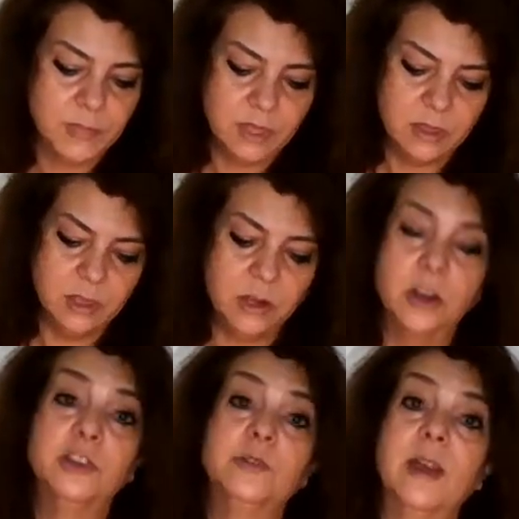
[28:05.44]
The other
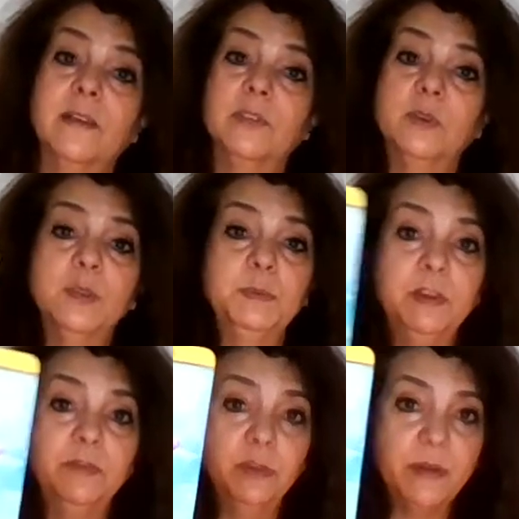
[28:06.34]
card you have, though, is
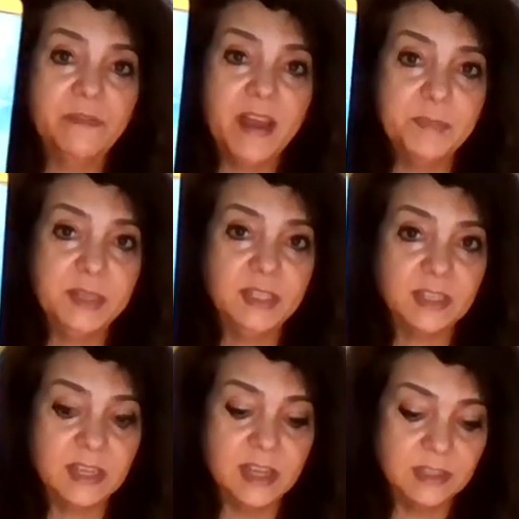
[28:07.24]
beautiful. You have happy
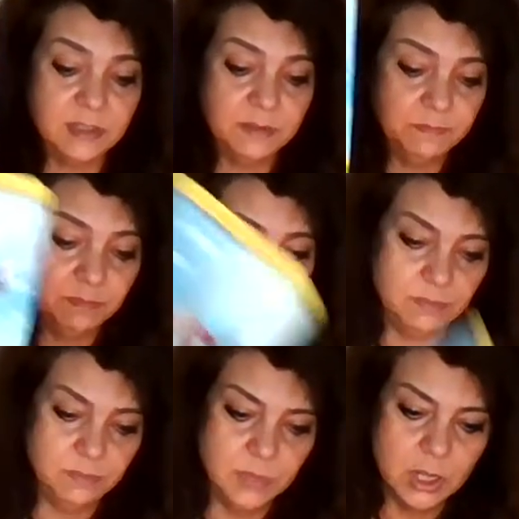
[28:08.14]
success.
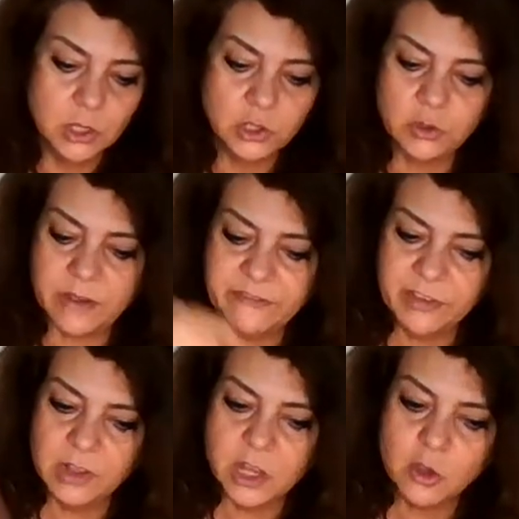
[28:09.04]
So I
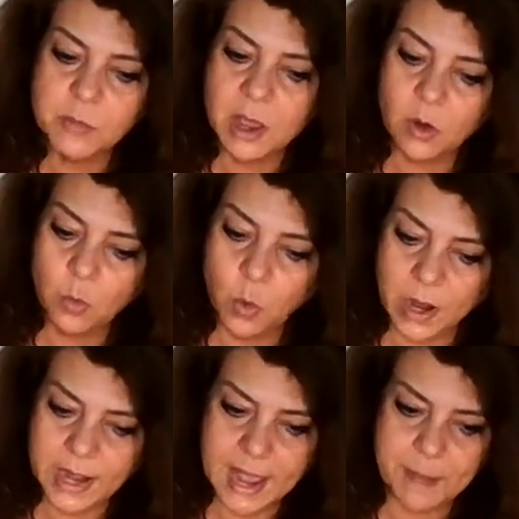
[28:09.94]
feel like no matter
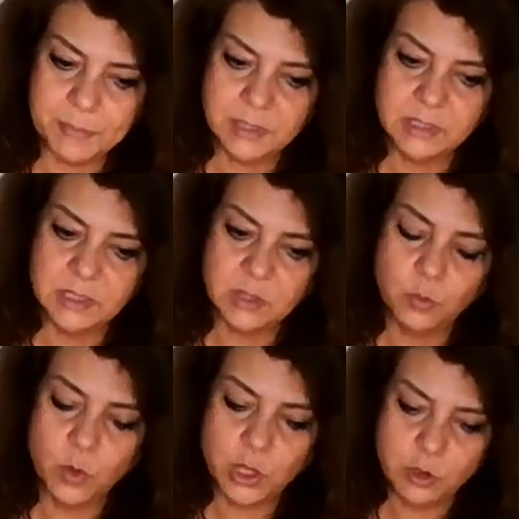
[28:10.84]
what happens,
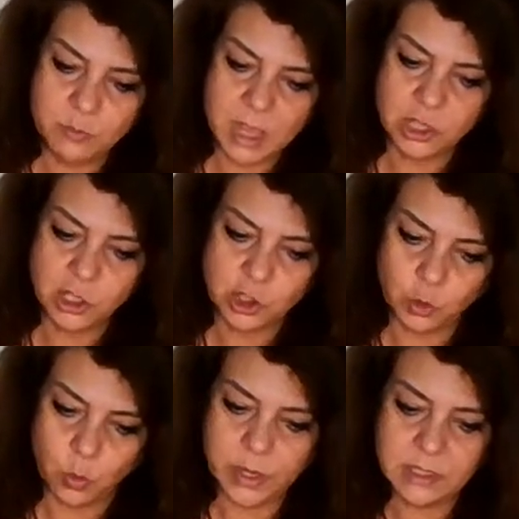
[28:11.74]
when you make the
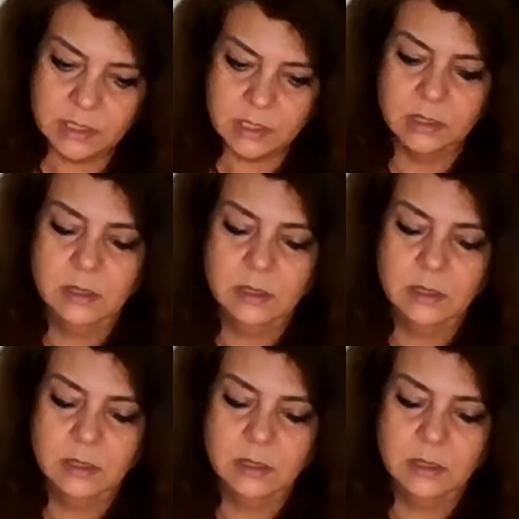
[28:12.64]
choice